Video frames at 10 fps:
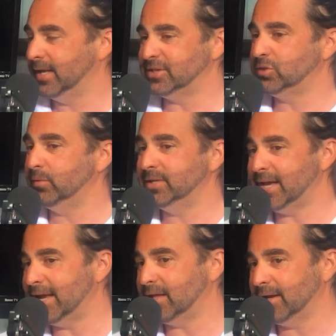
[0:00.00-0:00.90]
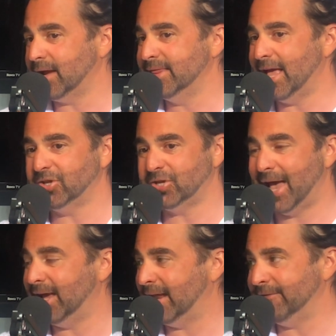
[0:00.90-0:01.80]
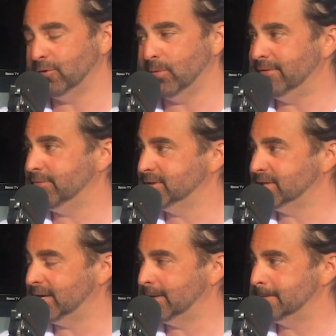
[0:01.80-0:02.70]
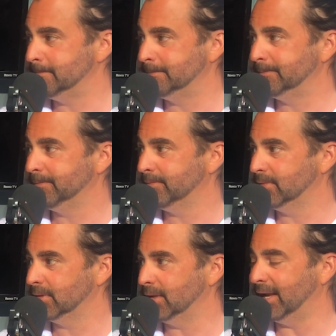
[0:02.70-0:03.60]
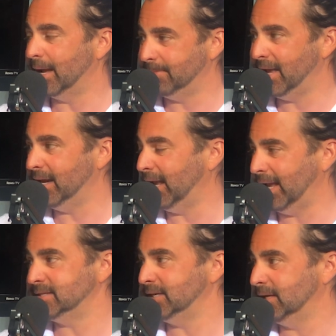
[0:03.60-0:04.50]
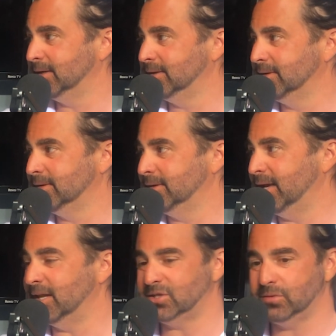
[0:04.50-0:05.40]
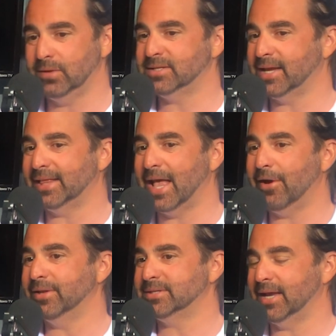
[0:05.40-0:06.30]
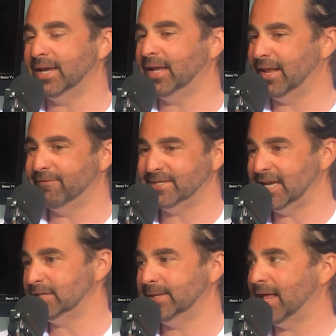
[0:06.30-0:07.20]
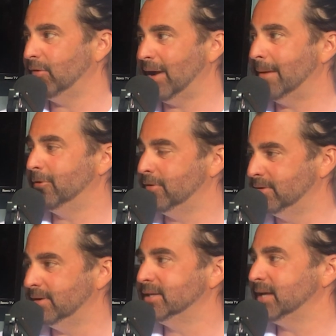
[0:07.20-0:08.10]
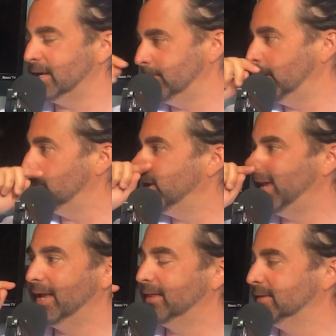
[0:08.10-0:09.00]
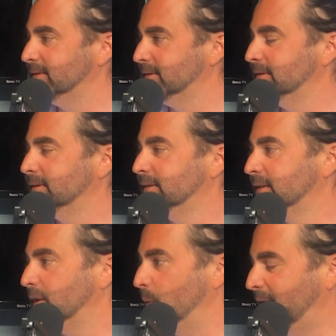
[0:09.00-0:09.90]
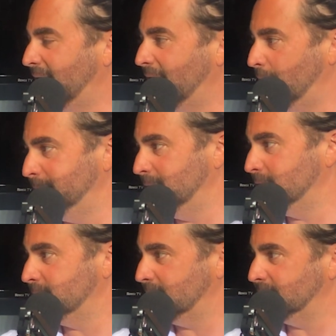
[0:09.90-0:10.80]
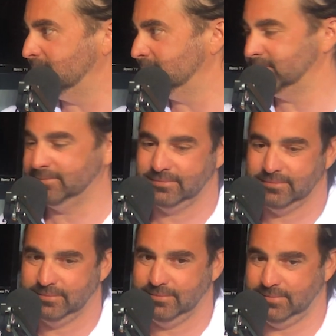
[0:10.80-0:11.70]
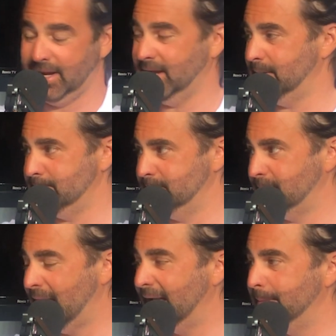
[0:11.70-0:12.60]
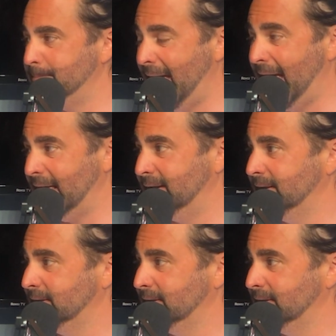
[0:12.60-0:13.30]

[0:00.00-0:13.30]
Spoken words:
As soon as I click on that chat and I have to wait for a second, like I'm getting antsy. And as soon as like now it's like, and if it takes me down a rabbit hole, it's like, we can't help you, then I get mad.